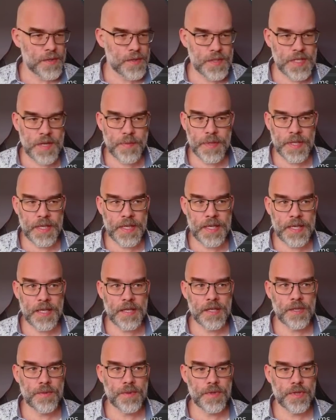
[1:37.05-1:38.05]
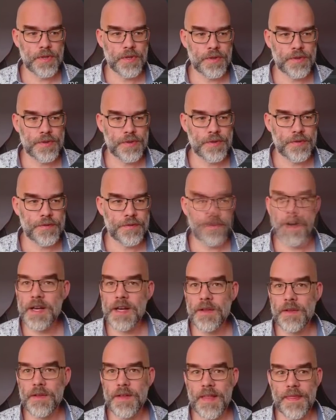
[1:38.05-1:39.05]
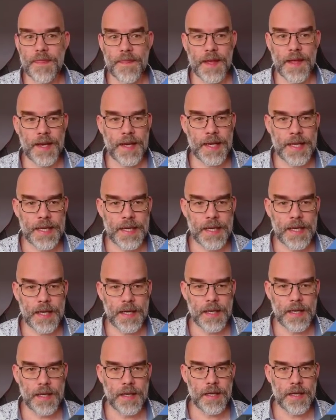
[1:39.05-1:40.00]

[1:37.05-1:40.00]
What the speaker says: So typically you would go to File and then Link.